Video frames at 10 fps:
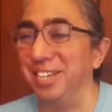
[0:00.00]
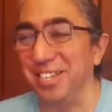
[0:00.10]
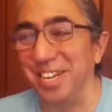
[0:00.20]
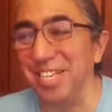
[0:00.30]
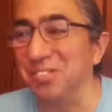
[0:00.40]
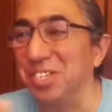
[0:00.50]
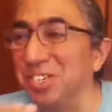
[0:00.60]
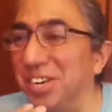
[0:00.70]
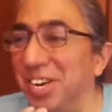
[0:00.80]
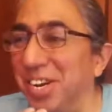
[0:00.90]
Thanks for
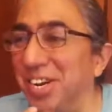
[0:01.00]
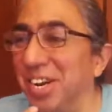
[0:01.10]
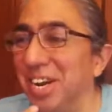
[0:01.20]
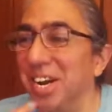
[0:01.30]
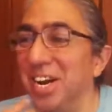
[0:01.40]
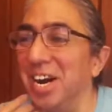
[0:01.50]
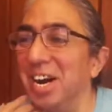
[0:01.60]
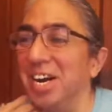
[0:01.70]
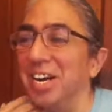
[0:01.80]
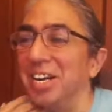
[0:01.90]
joining.
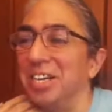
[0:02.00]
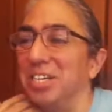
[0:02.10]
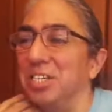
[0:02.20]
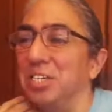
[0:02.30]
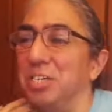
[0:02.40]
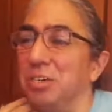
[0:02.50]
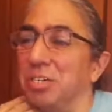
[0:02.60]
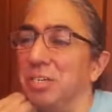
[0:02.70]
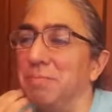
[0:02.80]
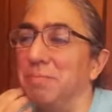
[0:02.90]

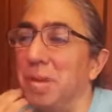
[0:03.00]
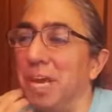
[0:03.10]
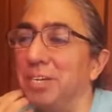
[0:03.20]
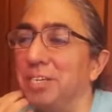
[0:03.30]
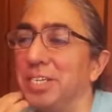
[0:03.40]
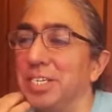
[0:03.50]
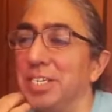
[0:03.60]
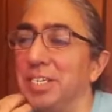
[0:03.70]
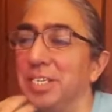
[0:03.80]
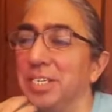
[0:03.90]
Joachim
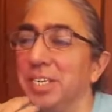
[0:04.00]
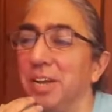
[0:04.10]
Patterson